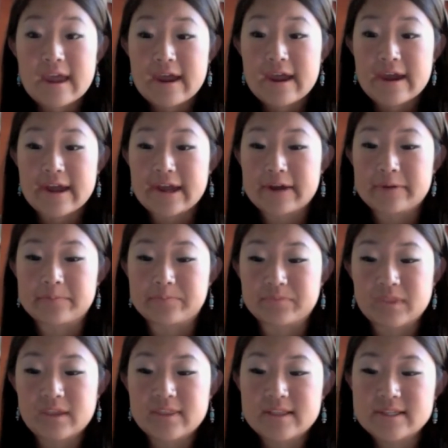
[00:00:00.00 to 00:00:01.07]

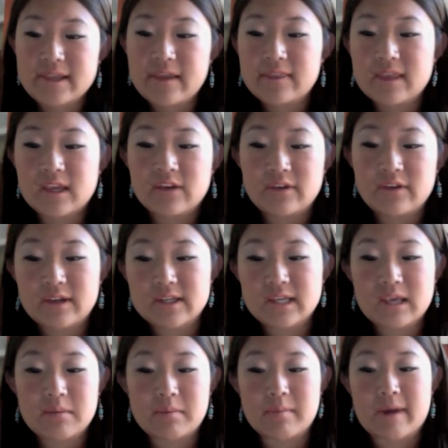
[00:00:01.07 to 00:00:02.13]
The second thing you need to
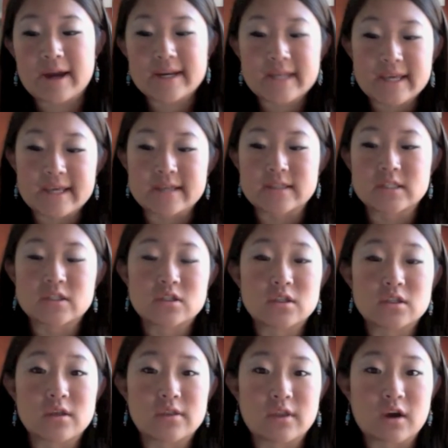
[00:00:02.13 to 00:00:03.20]
keep in mind
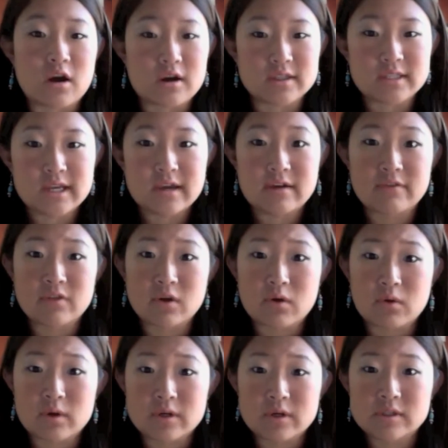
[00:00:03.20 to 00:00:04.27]
is the content of the
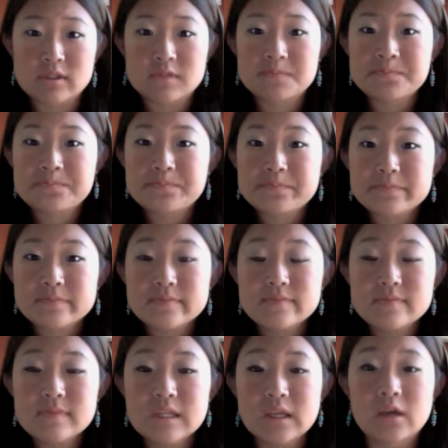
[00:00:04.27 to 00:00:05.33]
course.
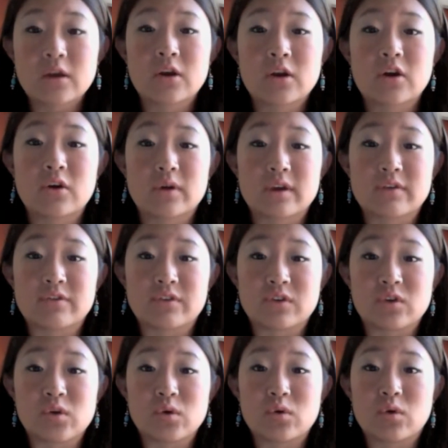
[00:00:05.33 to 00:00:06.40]
If
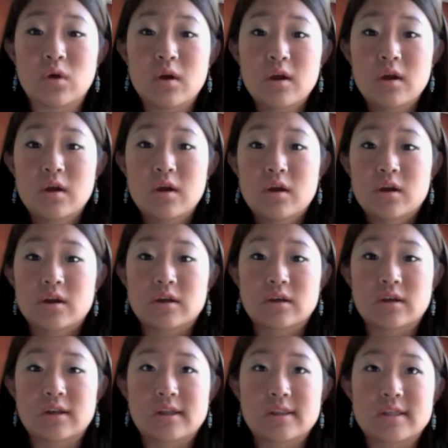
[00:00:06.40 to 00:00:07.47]
you
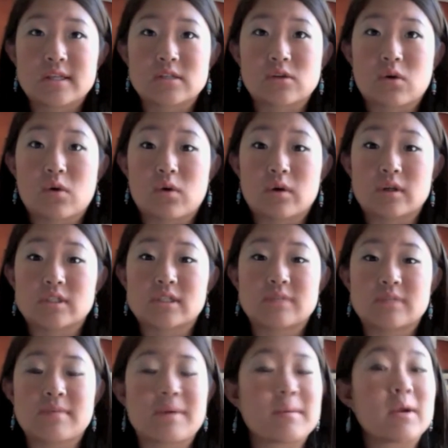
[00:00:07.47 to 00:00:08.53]
need this
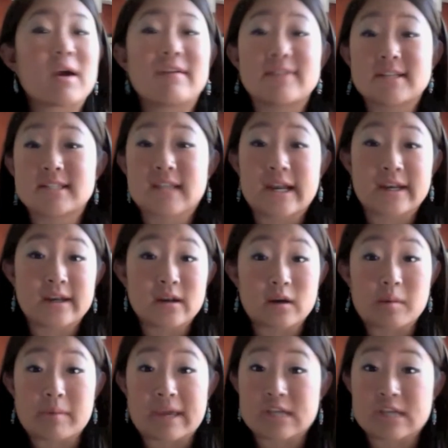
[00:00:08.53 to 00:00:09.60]
course, maybe you haven't decided
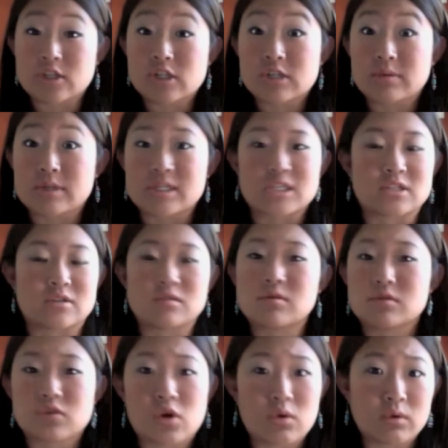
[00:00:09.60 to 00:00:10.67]
on a major, which is
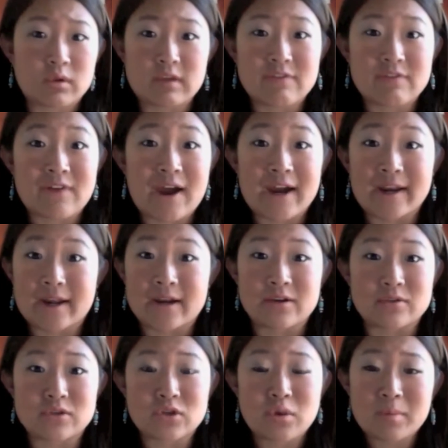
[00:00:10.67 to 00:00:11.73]
totally fine. I
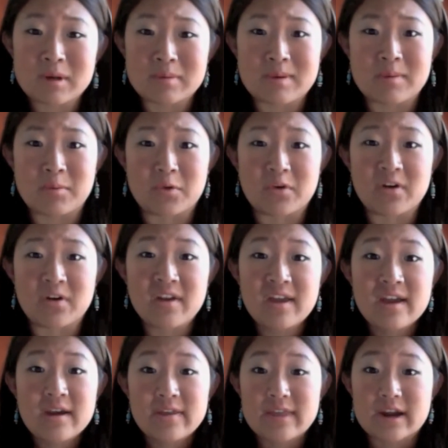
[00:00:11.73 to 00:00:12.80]
know so many people
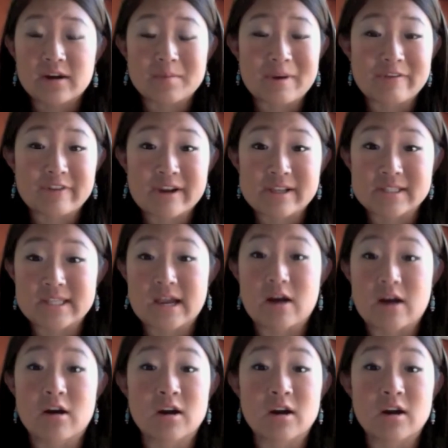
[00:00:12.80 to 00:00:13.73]
that are my friends that